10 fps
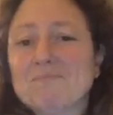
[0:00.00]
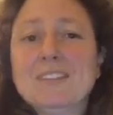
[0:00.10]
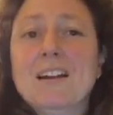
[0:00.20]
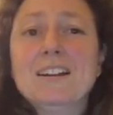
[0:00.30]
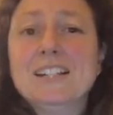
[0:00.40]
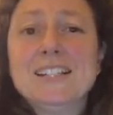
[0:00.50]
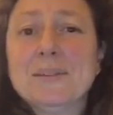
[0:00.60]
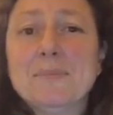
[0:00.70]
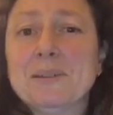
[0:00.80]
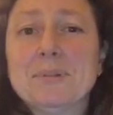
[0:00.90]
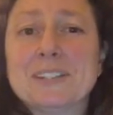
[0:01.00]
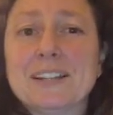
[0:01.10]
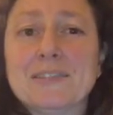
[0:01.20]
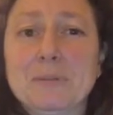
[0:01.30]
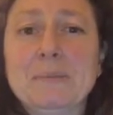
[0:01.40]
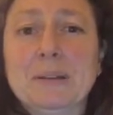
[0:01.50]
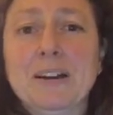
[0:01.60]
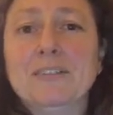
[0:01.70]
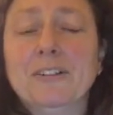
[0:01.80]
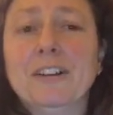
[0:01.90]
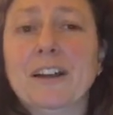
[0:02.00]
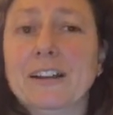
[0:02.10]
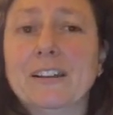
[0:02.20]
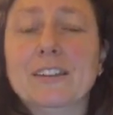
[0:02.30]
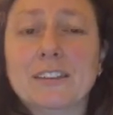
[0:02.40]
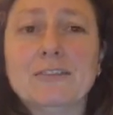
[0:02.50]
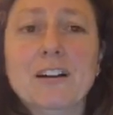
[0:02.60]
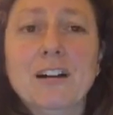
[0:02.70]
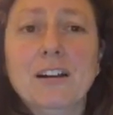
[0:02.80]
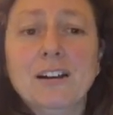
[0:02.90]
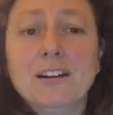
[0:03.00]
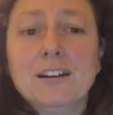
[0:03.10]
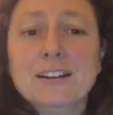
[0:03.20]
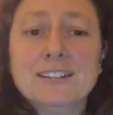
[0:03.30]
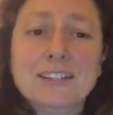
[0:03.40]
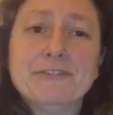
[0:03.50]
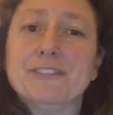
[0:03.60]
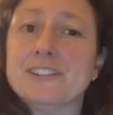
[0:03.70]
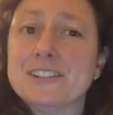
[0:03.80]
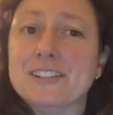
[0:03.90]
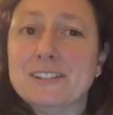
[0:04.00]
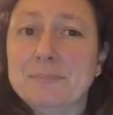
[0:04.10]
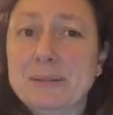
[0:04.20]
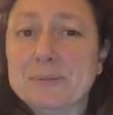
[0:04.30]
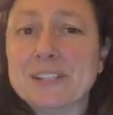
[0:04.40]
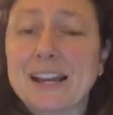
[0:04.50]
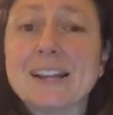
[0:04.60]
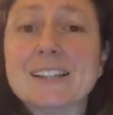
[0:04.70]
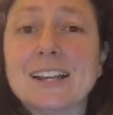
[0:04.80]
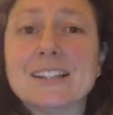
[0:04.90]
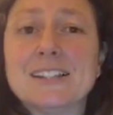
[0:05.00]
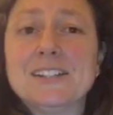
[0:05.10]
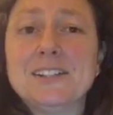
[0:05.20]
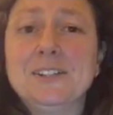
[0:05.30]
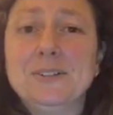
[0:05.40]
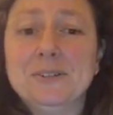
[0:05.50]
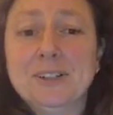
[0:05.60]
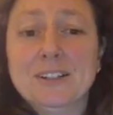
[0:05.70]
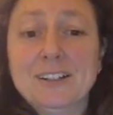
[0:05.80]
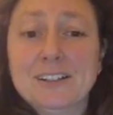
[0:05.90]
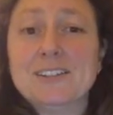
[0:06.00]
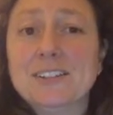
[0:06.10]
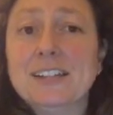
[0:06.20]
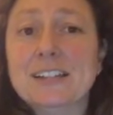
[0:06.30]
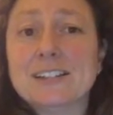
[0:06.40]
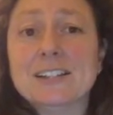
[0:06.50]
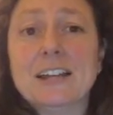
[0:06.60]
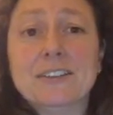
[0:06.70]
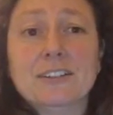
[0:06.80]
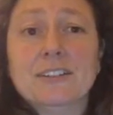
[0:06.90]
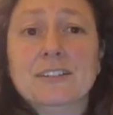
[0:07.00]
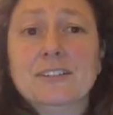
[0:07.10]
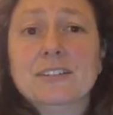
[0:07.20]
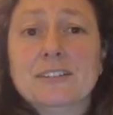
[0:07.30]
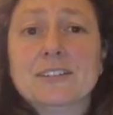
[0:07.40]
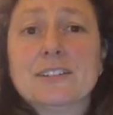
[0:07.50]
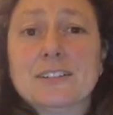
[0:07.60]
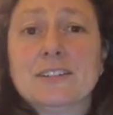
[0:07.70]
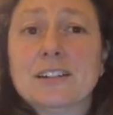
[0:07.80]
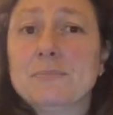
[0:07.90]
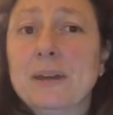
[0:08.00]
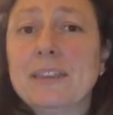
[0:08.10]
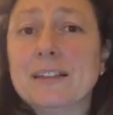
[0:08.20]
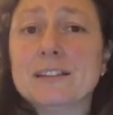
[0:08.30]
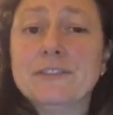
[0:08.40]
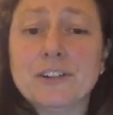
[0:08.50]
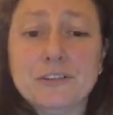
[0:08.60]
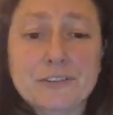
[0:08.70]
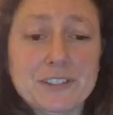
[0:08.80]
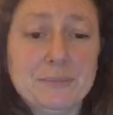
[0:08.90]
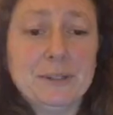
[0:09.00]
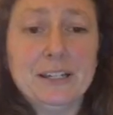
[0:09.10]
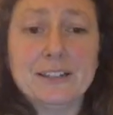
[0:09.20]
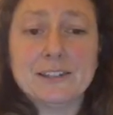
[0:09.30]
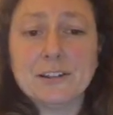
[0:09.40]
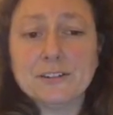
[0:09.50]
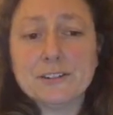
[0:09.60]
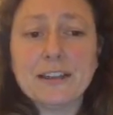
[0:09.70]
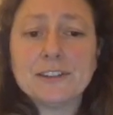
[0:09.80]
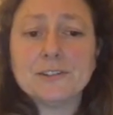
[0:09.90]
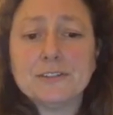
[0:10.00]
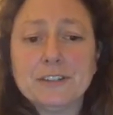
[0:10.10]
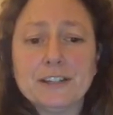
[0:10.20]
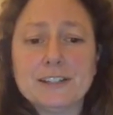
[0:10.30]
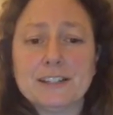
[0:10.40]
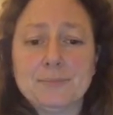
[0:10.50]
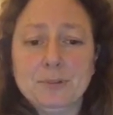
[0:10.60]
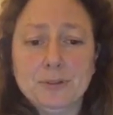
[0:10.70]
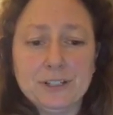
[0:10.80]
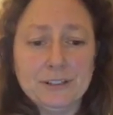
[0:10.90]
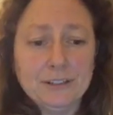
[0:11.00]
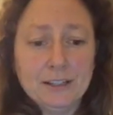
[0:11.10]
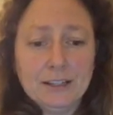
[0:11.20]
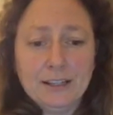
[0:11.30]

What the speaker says: 90-something% of people are online, I think there are differences in people's access to the internet that can make that difficult for some kids. So that sort of thing is explored in